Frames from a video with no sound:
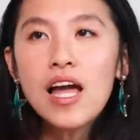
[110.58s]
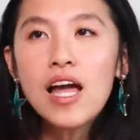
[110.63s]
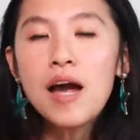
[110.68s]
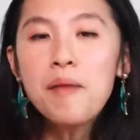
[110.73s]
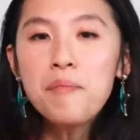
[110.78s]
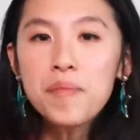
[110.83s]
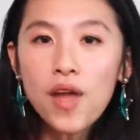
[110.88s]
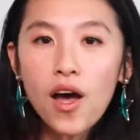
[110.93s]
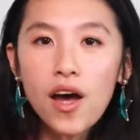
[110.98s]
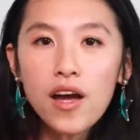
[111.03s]

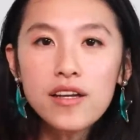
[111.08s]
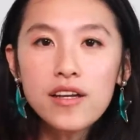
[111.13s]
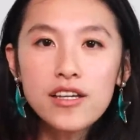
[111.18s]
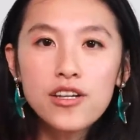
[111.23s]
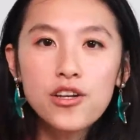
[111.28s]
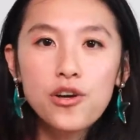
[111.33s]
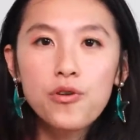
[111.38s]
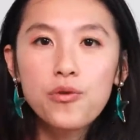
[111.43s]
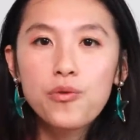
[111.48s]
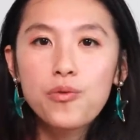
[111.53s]
I'm not, you
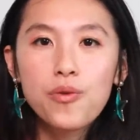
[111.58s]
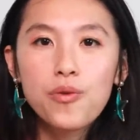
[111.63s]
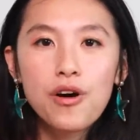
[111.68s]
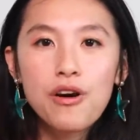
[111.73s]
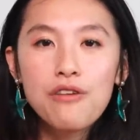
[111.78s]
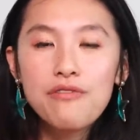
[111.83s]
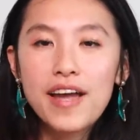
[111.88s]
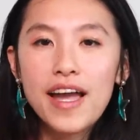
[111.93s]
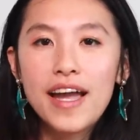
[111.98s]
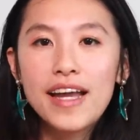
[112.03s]
know,
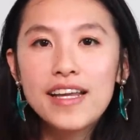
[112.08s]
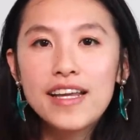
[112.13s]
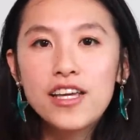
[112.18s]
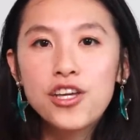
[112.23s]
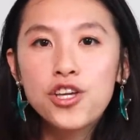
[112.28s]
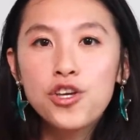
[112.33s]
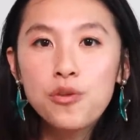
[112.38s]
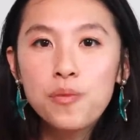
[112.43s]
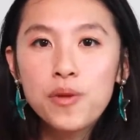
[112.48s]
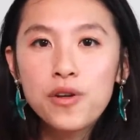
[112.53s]
of any
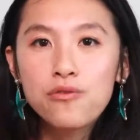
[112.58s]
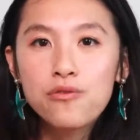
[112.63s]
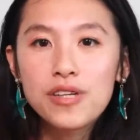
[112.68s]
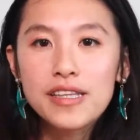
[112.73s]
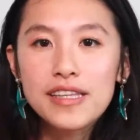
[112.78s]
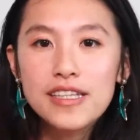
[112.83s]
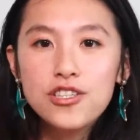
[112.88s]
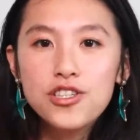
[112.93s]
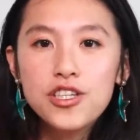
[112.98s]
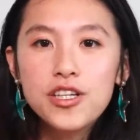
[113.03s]
human
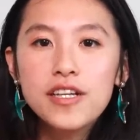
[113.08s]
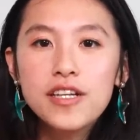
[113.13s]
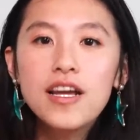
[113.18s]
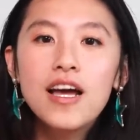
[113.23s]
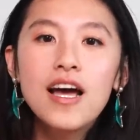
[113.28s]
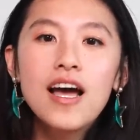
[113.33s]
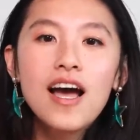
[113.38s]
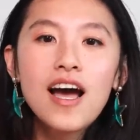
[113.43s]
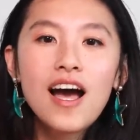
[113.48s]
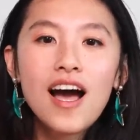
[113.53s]
religion.
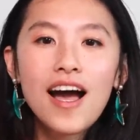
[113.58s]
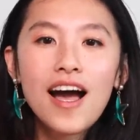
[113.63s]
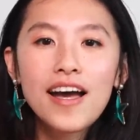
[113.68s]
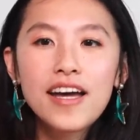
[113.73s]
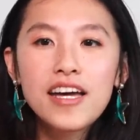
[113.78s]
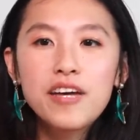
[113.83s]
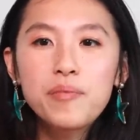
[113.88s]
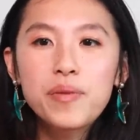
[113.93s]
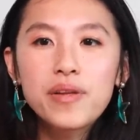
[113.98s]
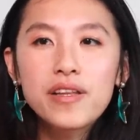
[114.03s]

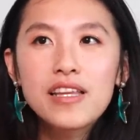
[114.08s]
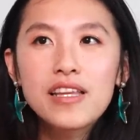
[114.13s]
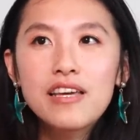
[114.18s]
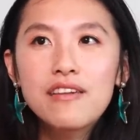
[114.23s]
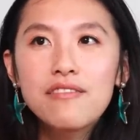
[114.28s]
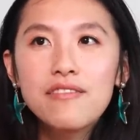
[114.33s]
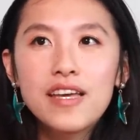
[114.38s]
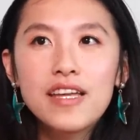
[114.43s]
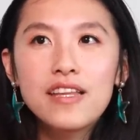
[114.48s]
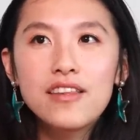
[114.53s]
I
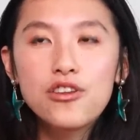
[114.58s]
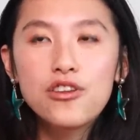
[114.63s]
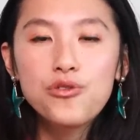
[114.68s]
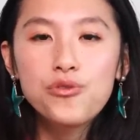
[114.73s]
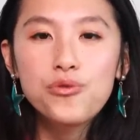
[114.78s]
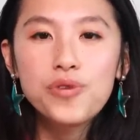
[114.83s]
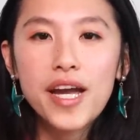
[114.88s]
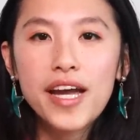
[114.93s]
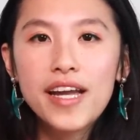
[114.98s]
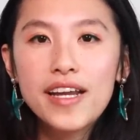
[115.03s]
believe in the
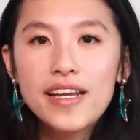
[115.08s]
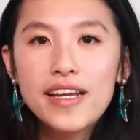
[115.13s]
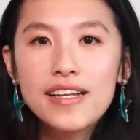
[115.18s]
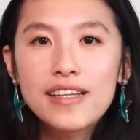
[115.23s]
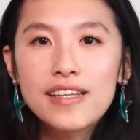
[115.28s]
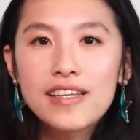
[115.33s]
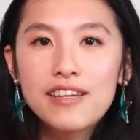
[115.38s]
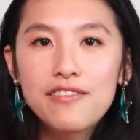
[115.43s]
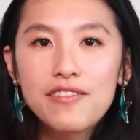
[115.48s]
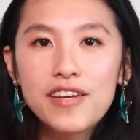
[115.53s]
united
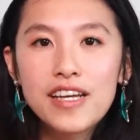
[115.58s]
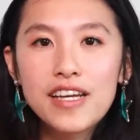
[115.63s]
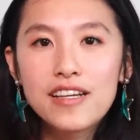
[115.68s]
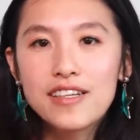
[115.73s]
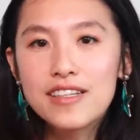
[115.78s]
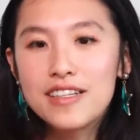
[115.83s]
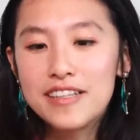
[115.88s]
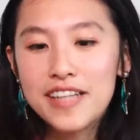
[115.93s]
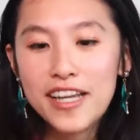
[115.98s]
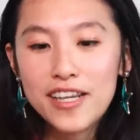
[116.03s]

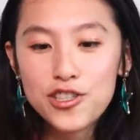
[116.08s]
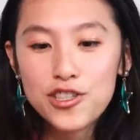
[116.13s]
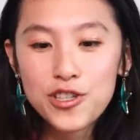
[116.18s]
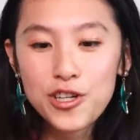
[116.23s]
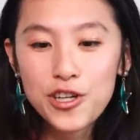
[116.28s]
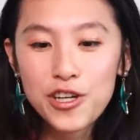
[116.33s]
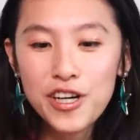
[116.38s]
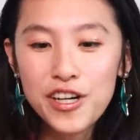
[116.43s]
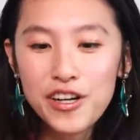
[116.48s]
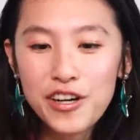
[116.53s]
living
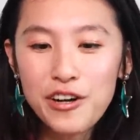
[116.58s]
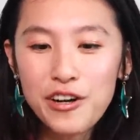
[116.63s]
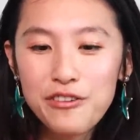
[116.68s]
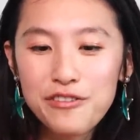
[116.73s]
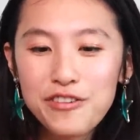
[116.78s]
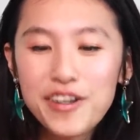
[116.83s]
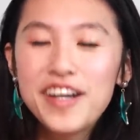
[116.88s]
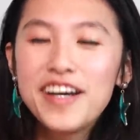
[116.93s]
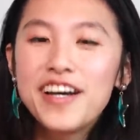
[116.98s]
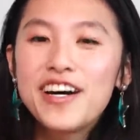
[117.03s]
nature of,
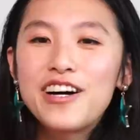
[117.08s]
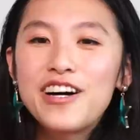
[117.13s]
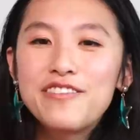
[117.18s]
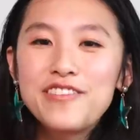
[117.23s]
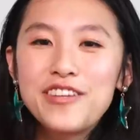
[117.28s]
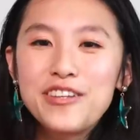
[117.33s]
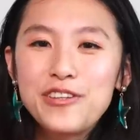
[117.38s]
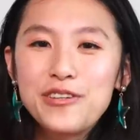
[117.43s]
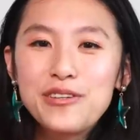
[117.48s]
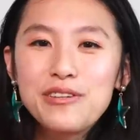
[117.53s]
of
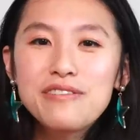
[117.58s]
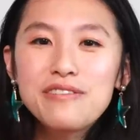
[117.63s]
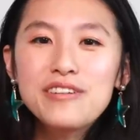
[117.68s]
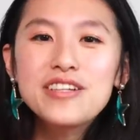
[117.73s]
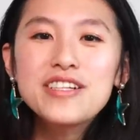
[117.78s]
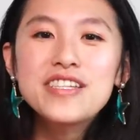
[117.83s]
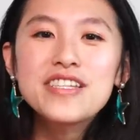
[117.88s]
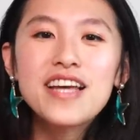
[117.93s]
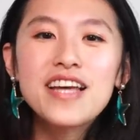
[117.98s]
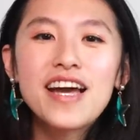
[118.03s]
the
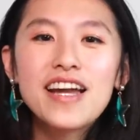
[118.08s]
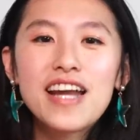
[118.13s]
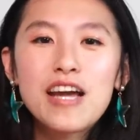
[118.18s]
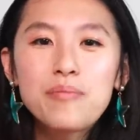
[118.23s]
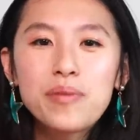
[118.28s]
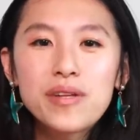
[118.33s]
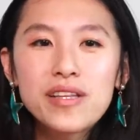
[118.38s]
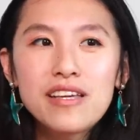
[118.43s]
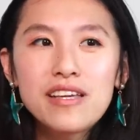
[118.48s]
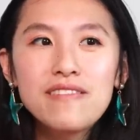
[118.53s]
universe, and I
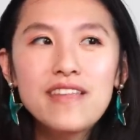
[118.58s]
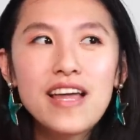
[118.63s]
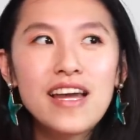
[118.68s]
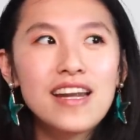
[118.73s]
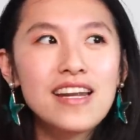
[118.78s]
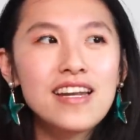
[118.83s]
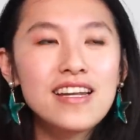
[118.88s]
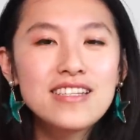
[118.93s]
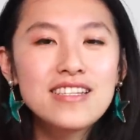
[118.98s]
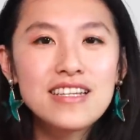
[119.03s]
believe that
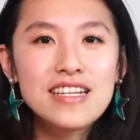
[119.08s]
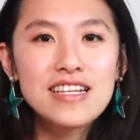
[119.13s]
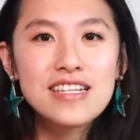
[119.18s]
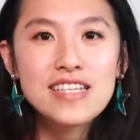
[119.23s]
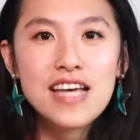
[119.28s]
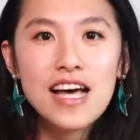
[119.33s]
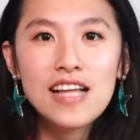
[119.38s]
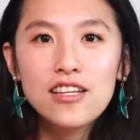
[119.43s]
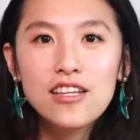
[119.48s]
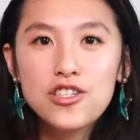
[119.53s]
it is an
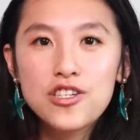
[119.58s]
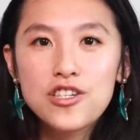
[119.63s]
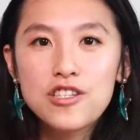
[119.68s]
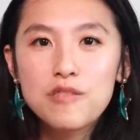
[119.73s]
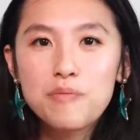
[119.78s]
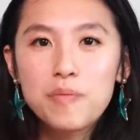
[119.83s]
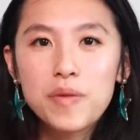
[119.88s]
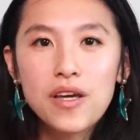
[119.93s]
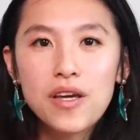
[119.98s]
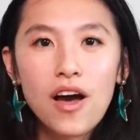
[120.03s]
intelligence
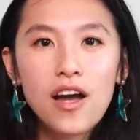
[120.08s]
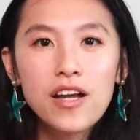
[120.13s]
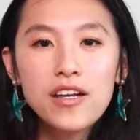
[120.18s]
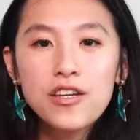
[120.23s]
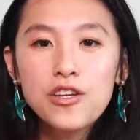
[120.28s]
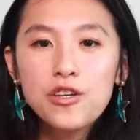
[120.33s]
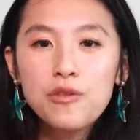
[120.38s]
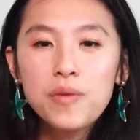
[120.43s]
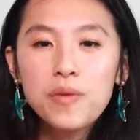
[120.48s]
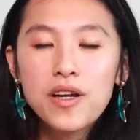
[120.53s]
beyond
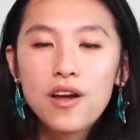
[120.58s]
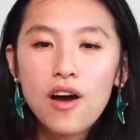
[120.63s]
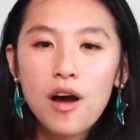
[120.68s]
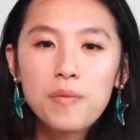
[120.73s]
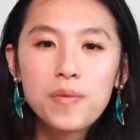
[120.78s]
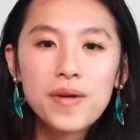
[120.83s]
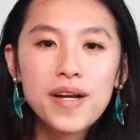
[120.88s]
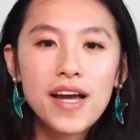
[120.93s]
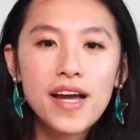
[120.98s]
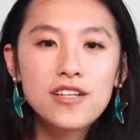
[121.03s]
human
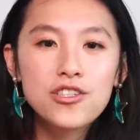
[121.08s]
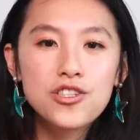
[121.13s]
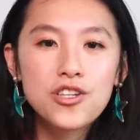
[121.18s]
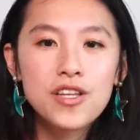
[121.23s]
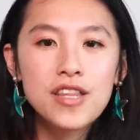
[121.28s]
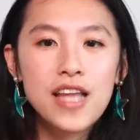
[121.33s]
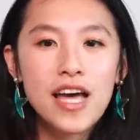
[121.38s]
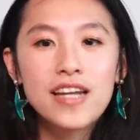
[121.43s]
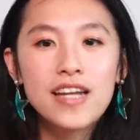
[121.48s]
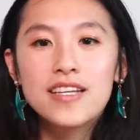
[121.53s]

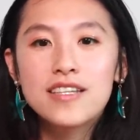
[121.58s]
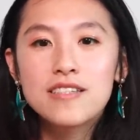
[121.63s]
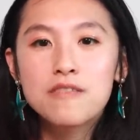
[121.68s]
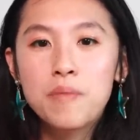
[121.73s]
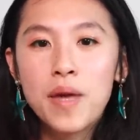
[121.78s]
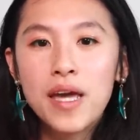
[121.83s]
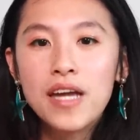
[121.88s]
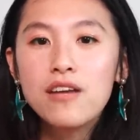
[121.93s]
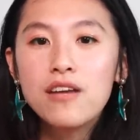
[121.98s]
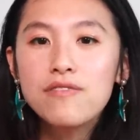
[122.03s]
comprehension that is
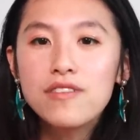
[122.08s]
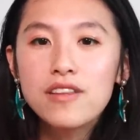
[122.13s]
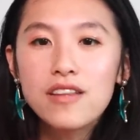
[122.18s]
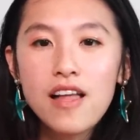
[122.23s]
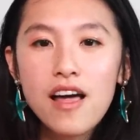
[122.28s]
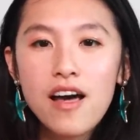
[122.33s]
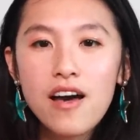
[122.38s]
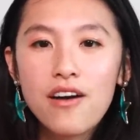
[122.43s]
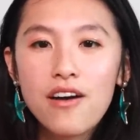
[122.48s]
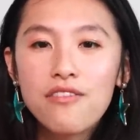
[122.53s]
made of
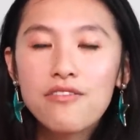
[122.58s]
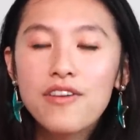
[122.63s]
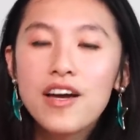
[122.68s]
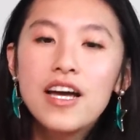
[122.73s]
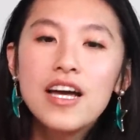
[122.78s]
love,